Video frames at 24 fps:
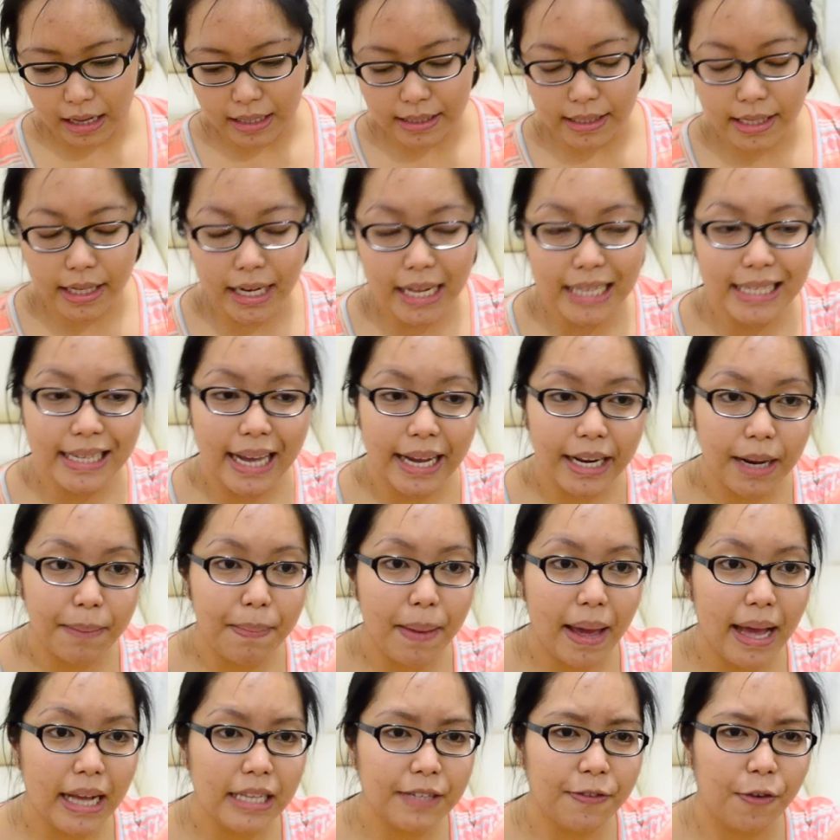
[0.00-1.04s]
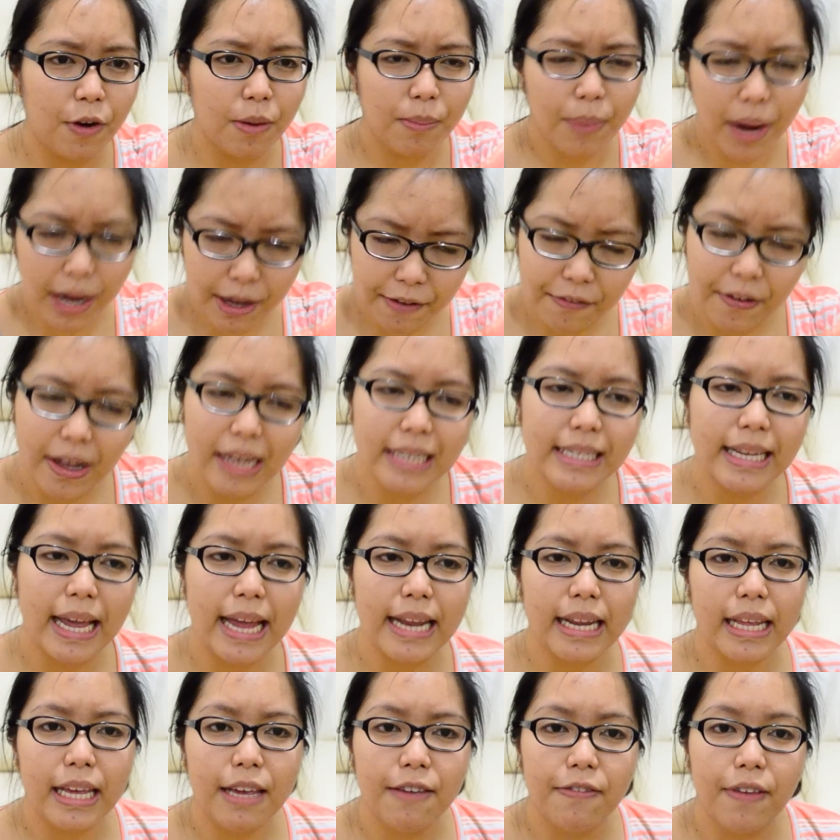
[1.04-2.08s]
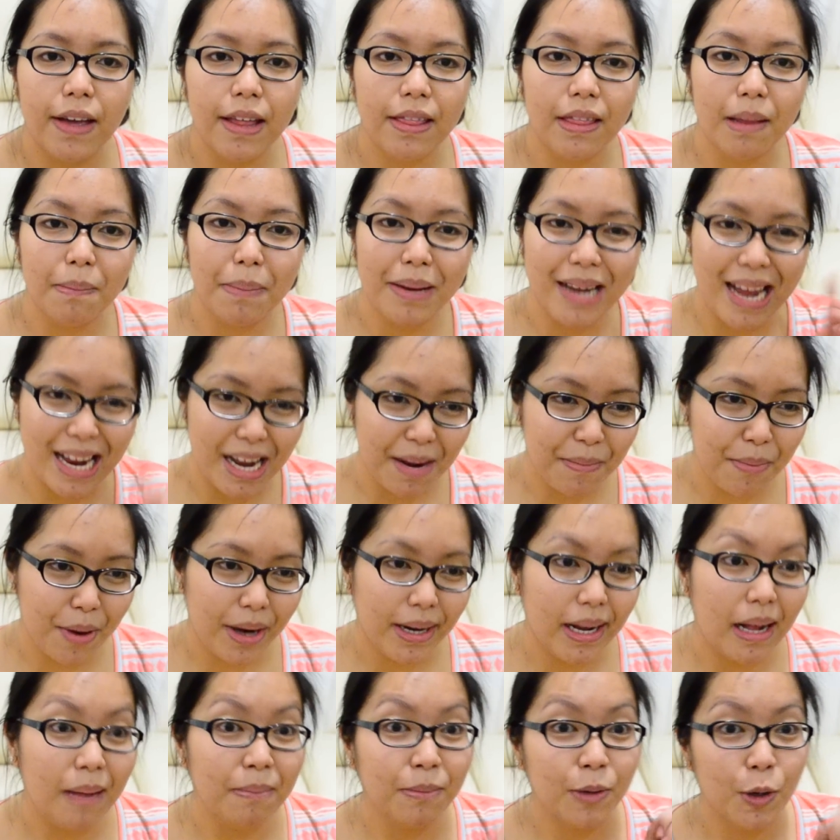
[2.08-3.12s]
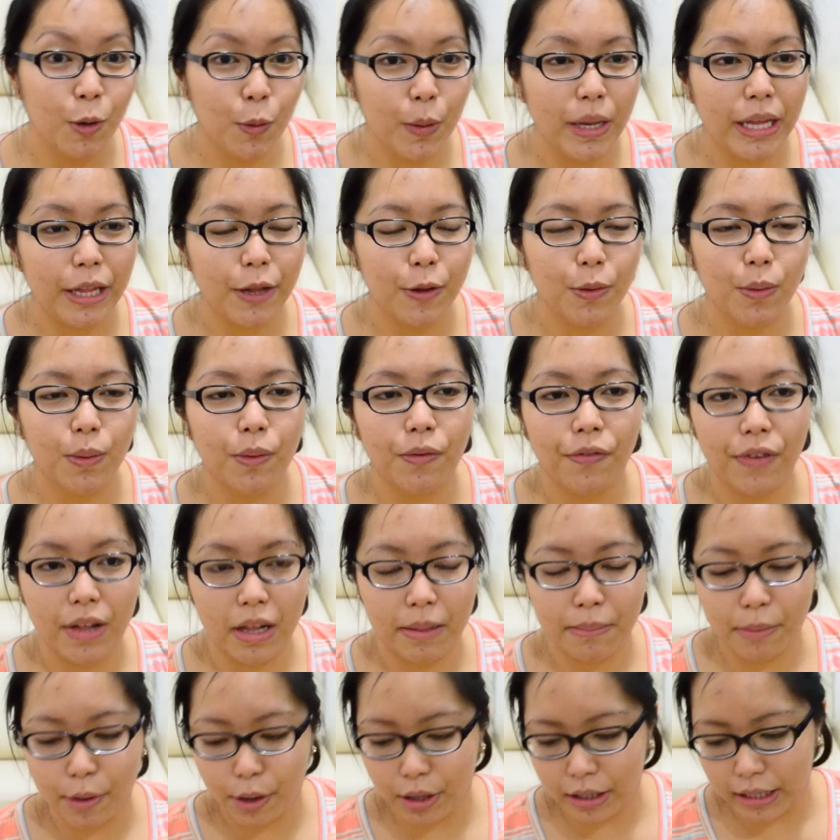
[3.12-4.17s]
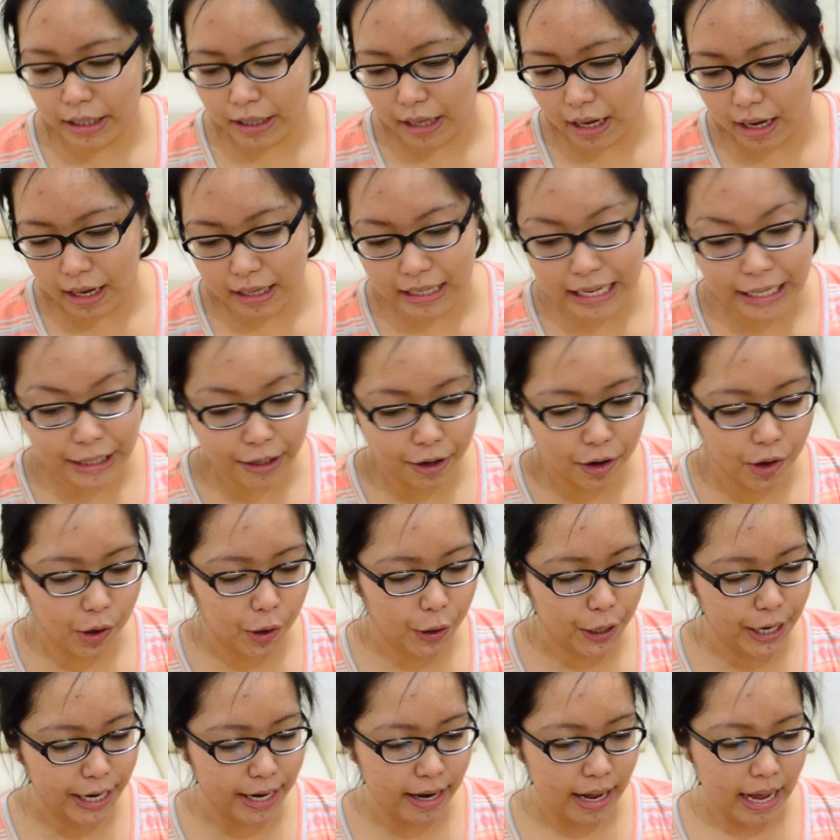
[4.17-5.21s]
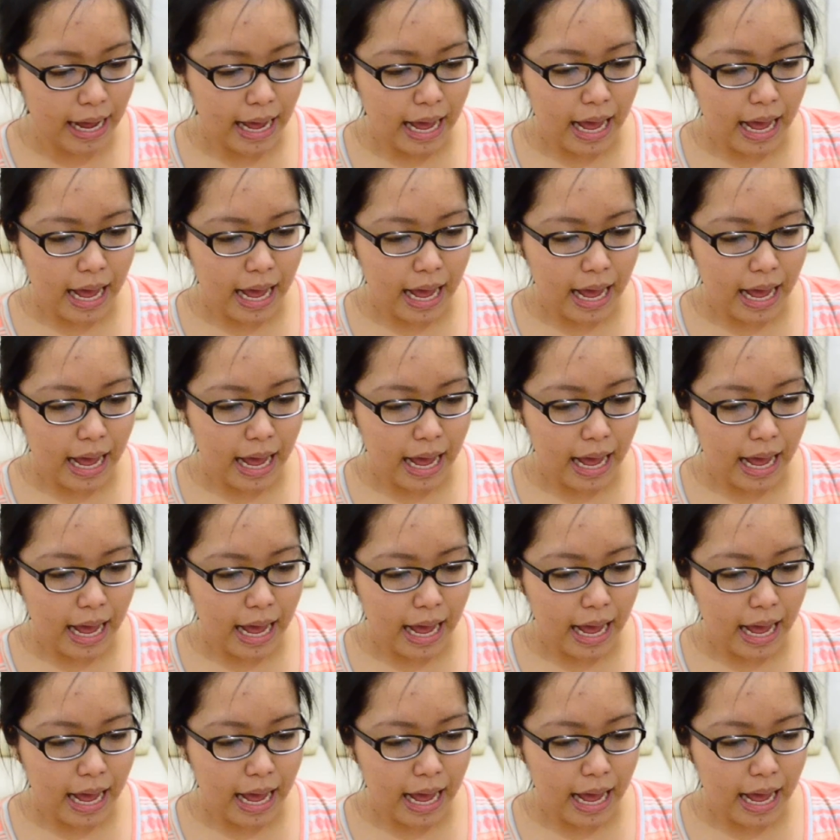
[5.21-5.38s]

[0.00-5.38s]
sunny side up eggs for breakfast and even the banana bread I'm going to film later on,